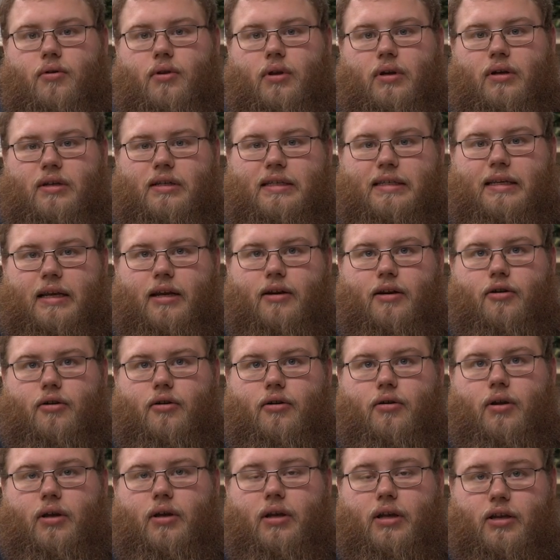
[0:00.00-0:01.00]
than a
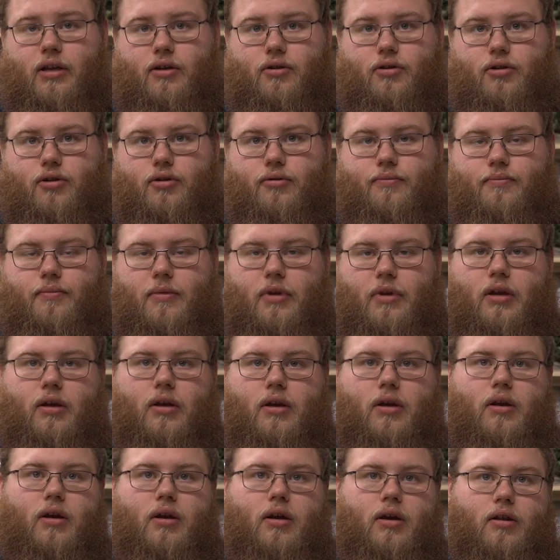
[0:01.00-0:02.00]
standard hinge,
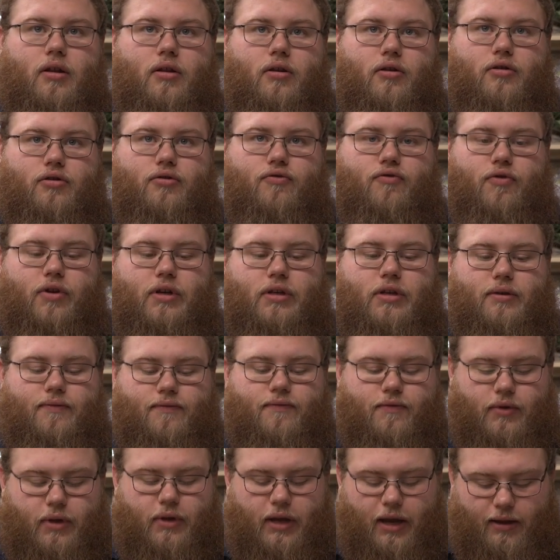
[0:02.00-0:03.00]
and there's a reason
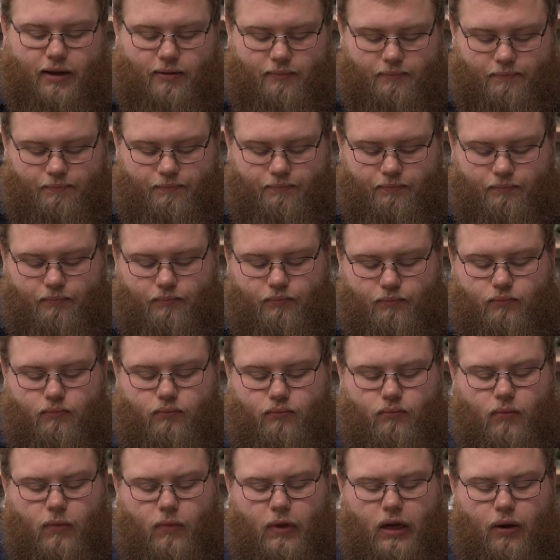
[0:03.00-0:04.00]
for that.
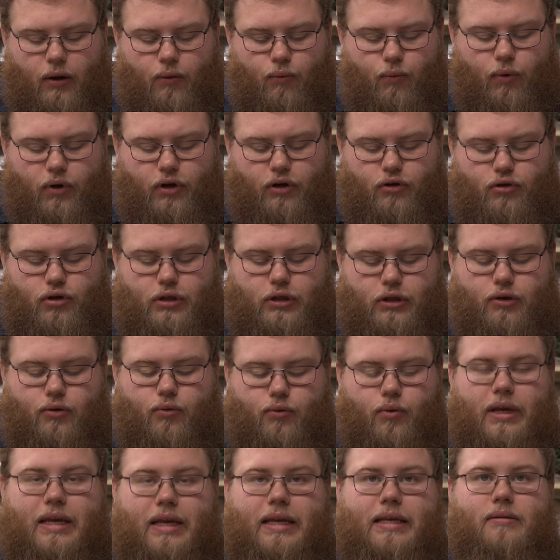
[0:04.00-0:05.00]
When you
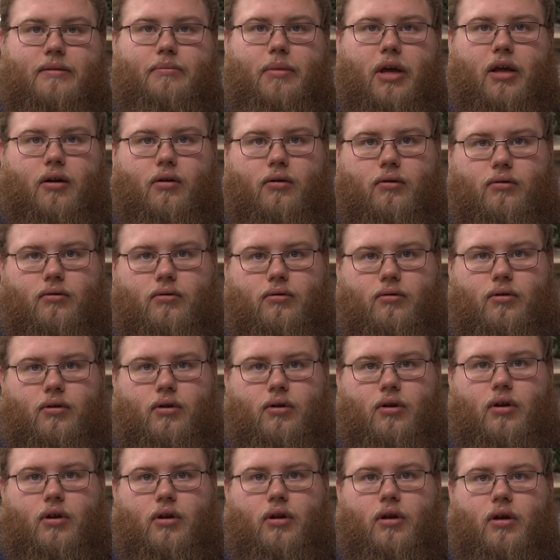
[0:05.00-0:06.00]
squeeze metal
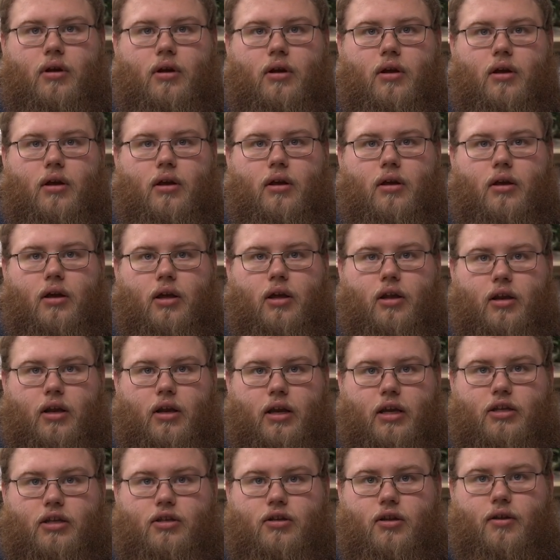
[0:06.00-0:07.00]
and it
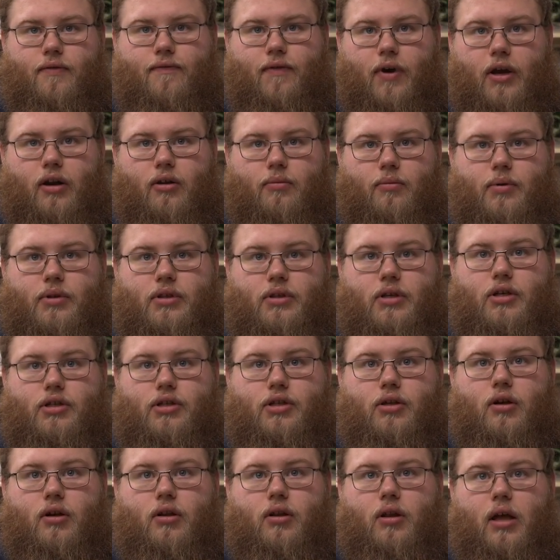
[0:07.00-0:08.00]
gets to the final
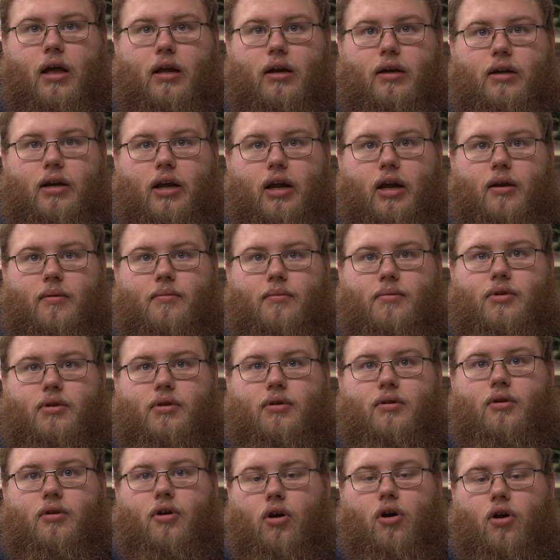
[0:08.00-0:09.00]
position, a lot of times
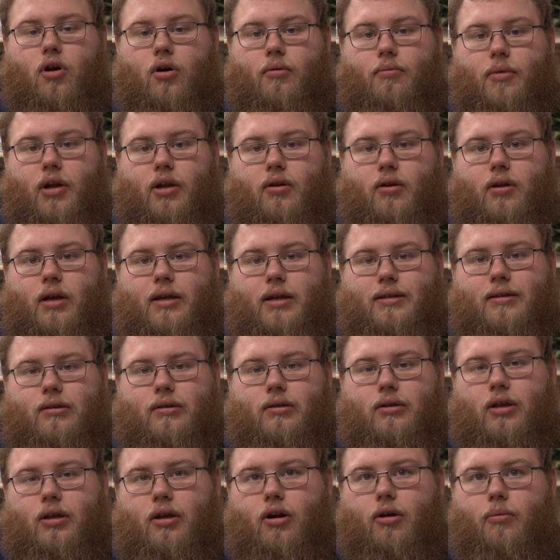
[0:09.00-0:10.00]
all metal has a
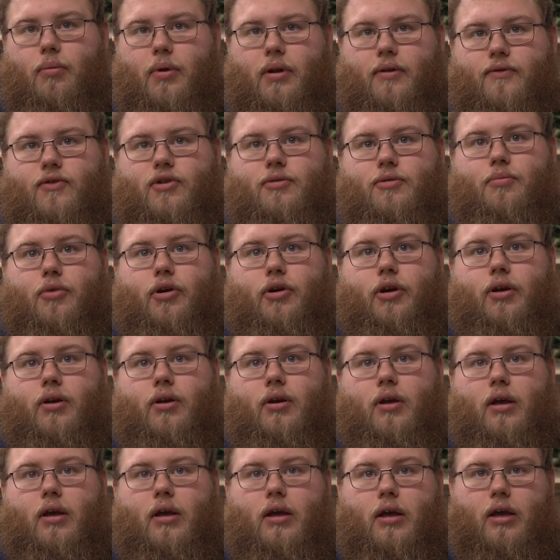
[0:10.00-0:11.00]
little bit of spring,
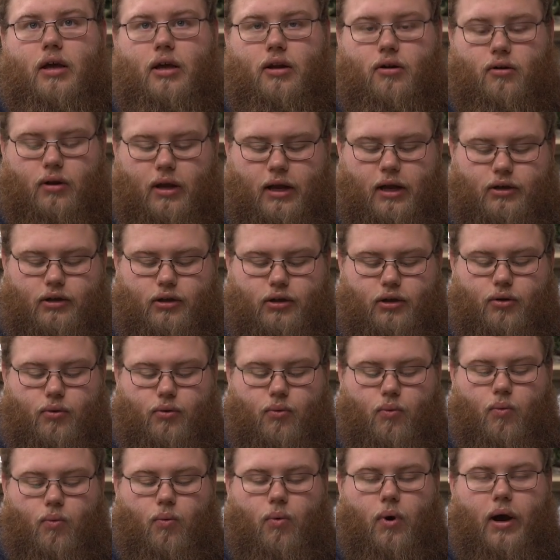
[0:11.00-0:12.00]
and it'll actually
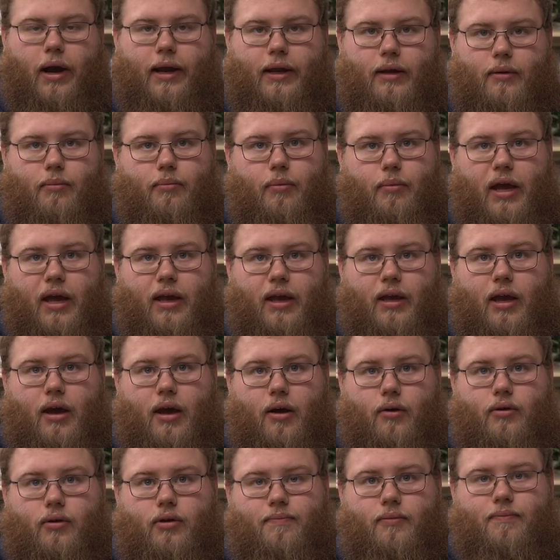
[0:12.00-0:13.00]
widen back
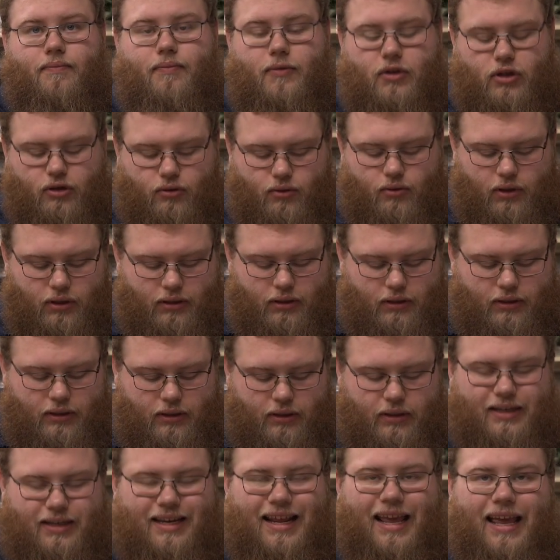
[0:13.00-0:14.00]
out. So this is
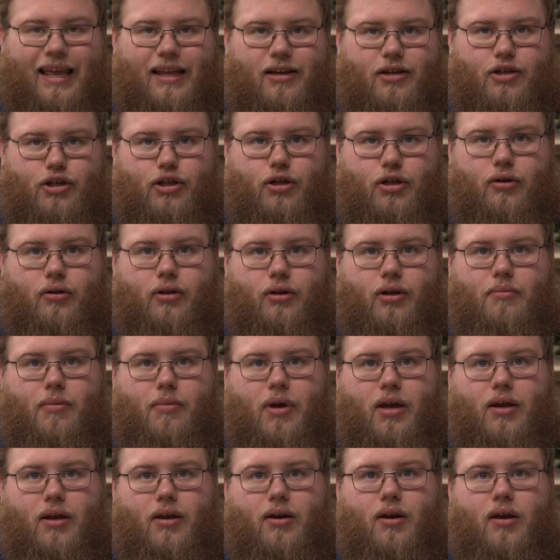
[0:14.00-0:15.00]
intentionally
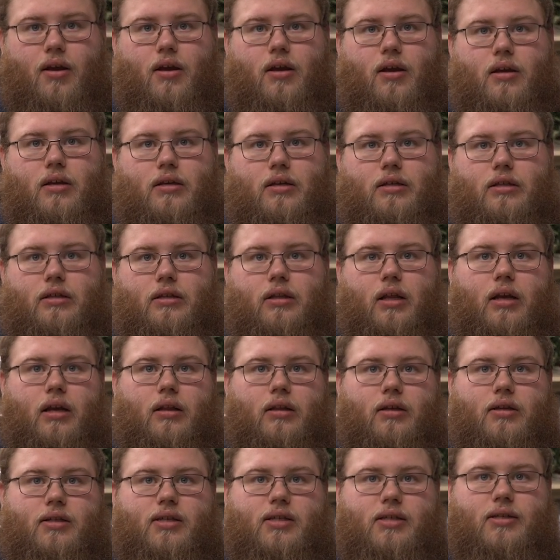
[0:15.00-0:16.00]
made
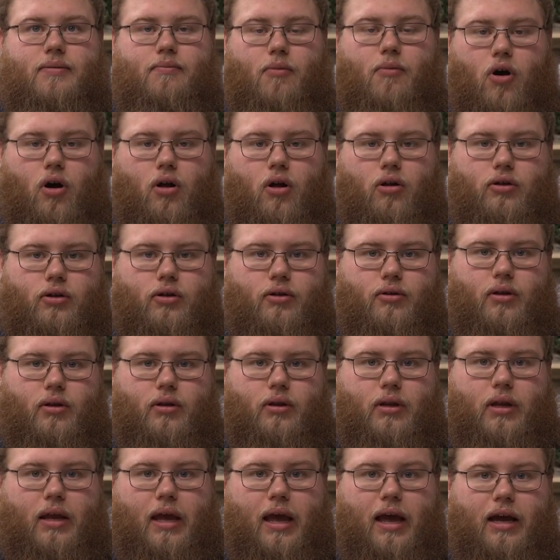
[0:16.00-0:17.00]
slightly smaller
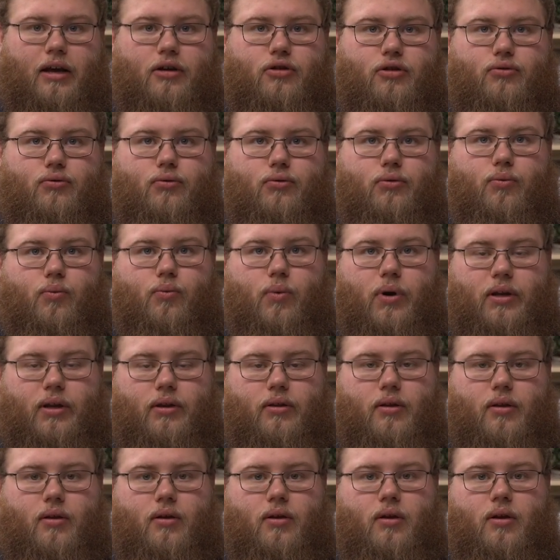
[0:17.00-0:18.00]
than the actual
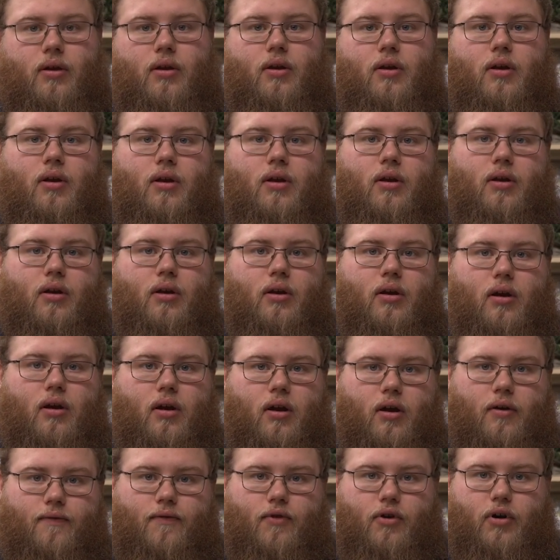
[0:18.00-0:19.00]
width
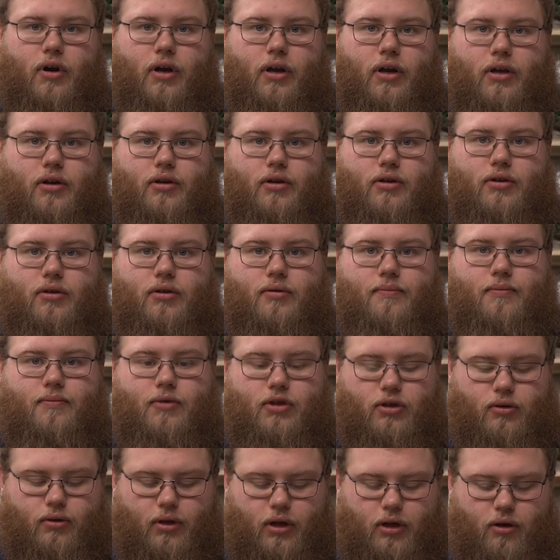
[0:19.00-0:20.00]
of your hinge,
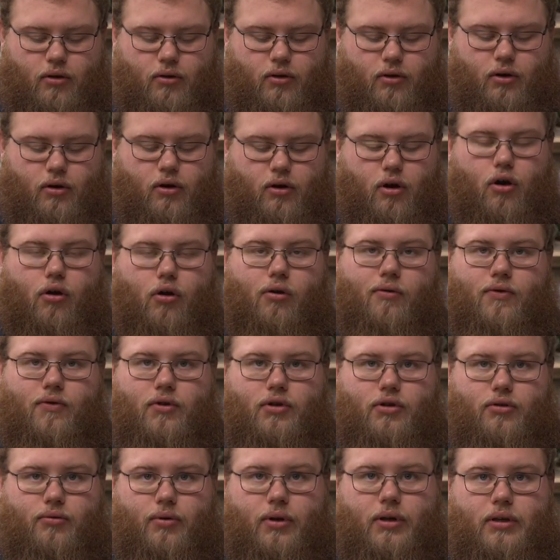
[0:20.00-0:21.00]
so that you can over
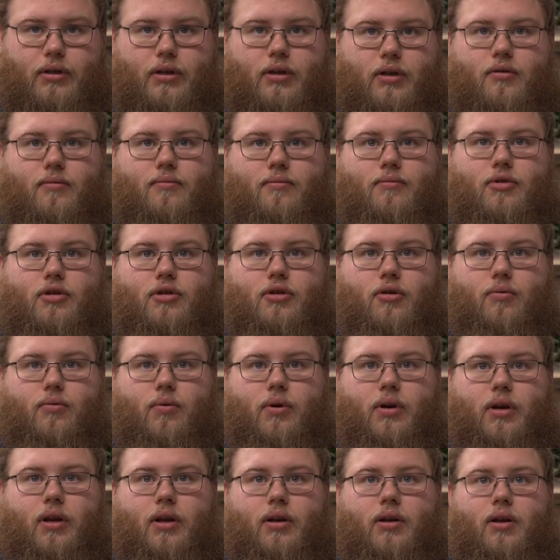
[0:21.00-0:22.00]
squeeze it, so
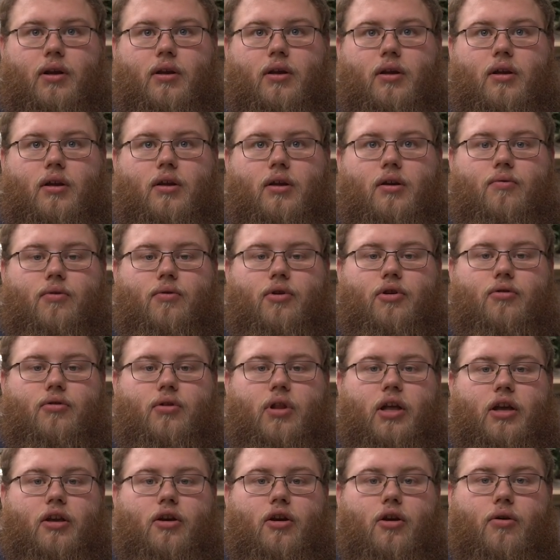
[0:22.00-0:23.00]
when you
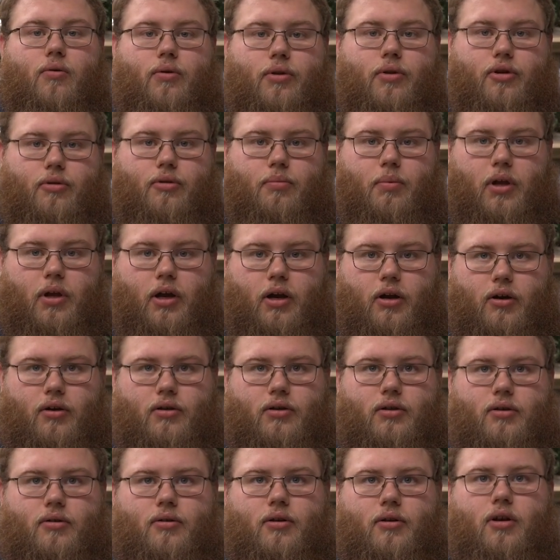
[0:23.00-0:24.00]
let go with your
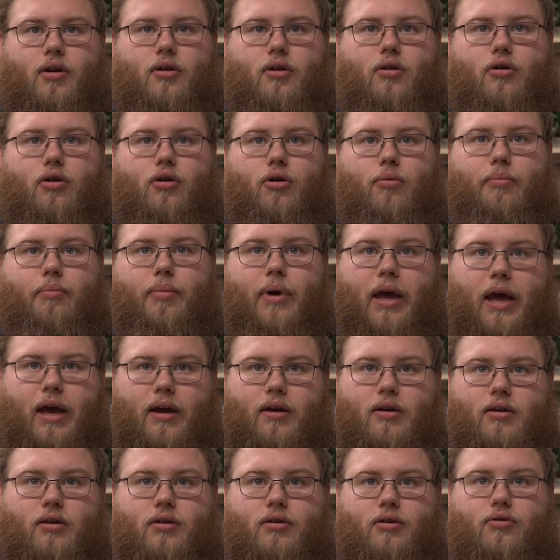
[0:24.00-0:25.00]
pliers, it'll go
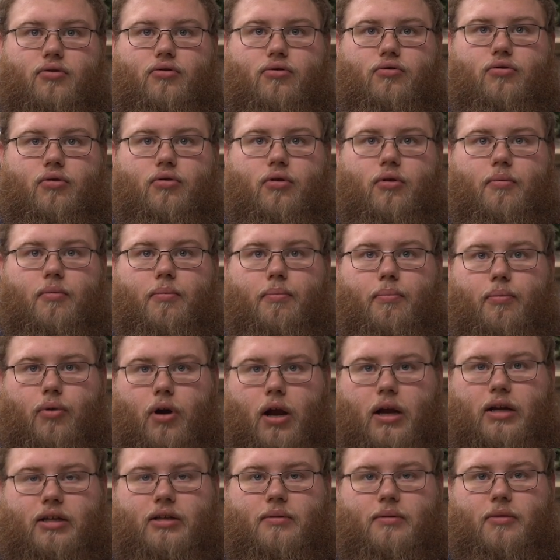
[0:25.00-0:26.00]
back to
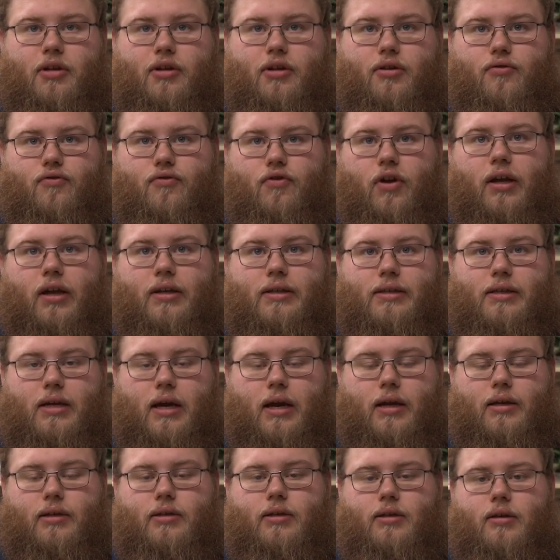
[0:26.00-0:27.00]
approximately the right
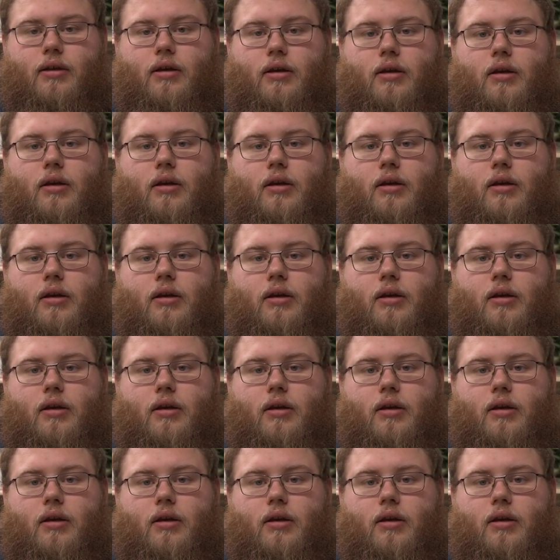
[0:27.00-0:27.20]
size.